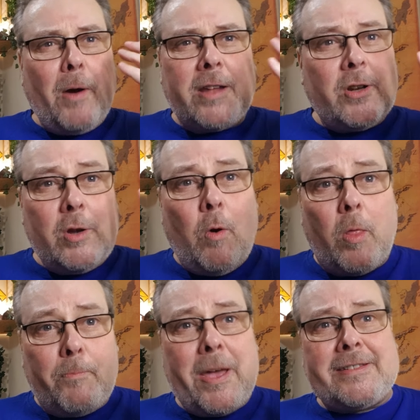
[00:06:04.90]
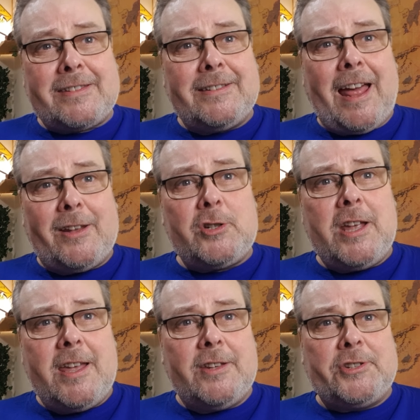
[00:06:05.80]
I don't know what the best analogy
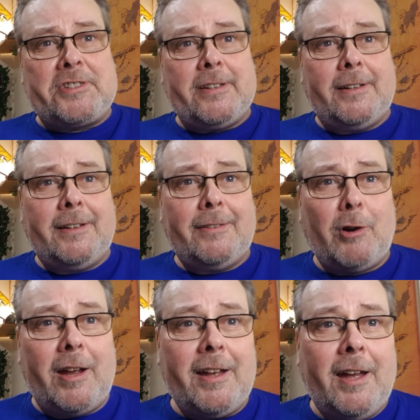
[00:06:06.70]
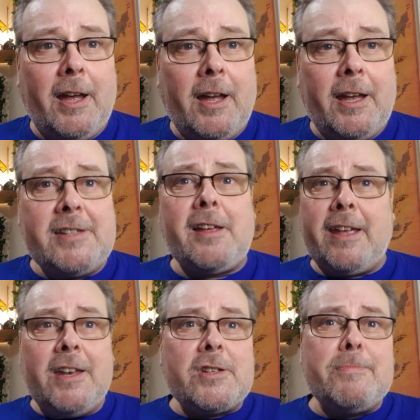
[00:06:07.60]
is, right? It's like
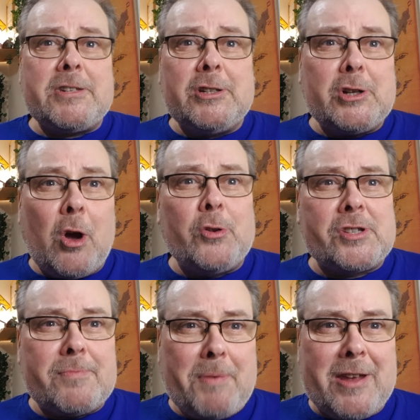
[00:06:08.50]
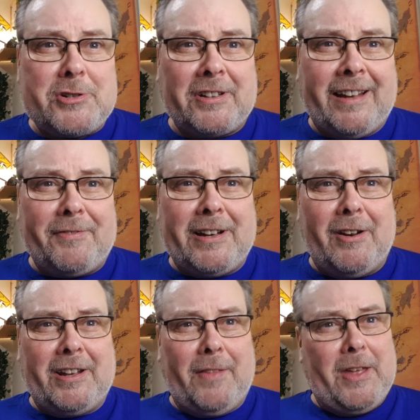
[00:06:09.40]
intermittent constipation. Every now
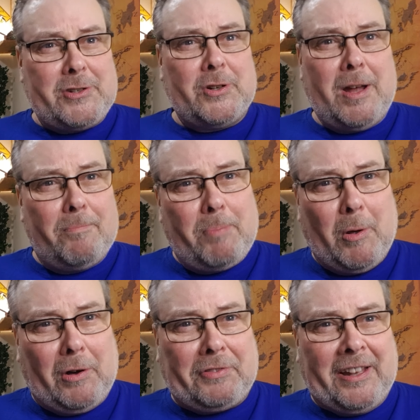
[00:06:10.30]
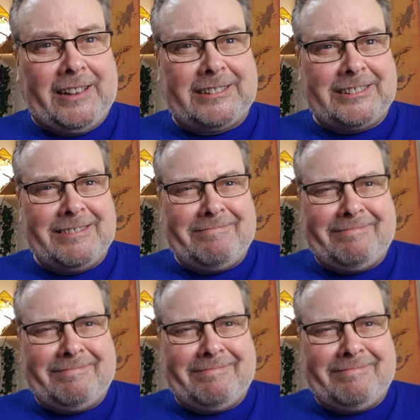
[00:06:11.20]
and again, they turn up and block things.